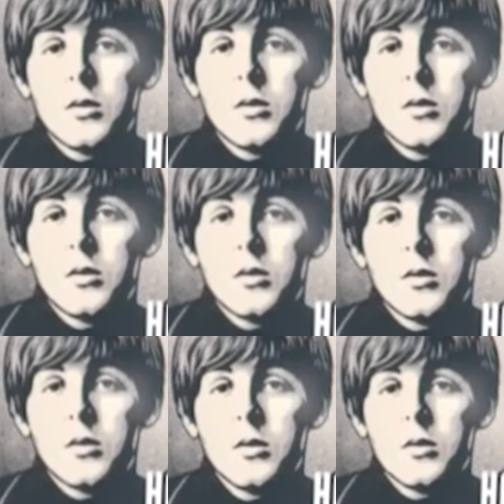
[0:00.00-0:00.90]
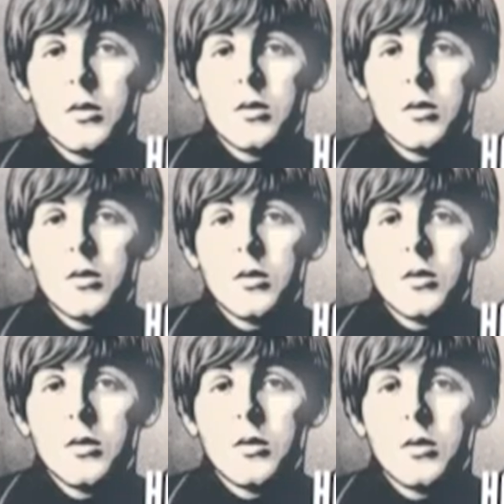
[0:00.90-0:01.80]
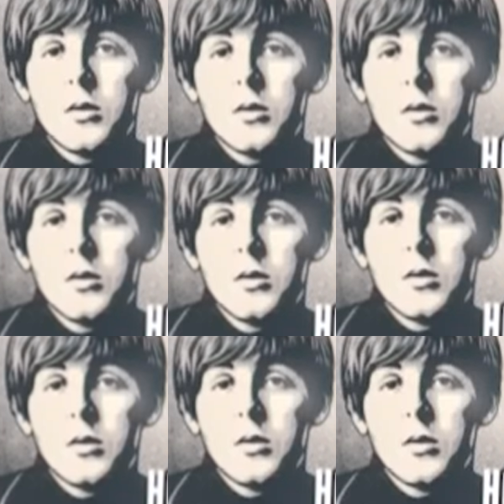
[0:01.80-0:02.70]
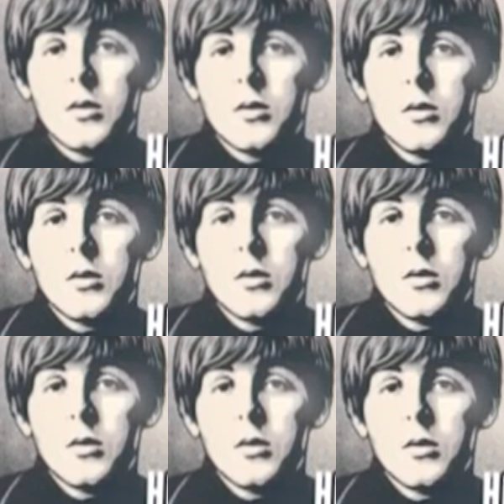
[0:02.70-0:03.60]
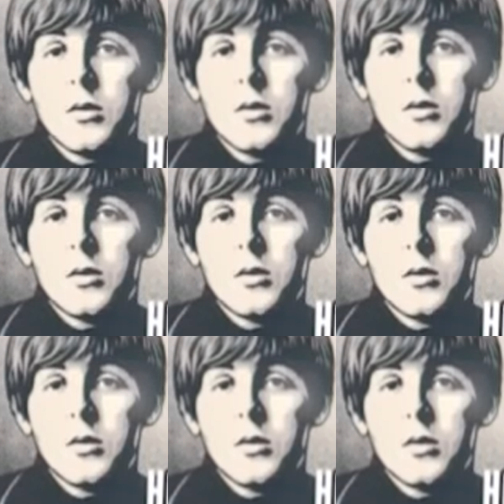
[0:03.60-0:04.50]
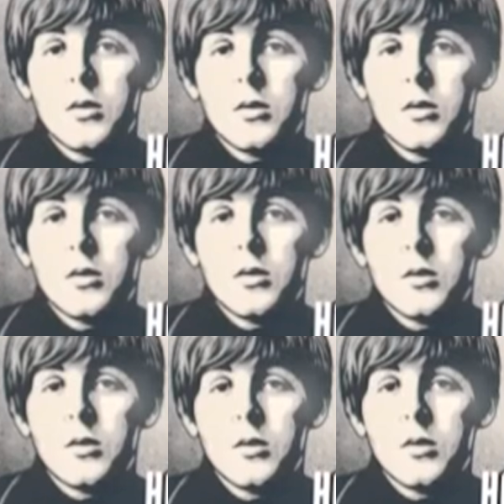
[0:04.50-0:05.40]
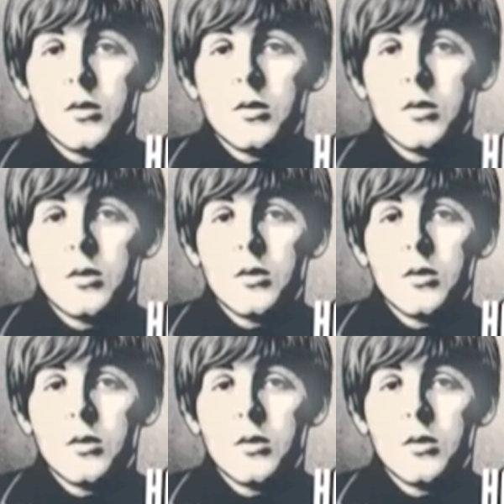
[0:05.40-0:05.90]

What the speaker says: This person isn't speaking.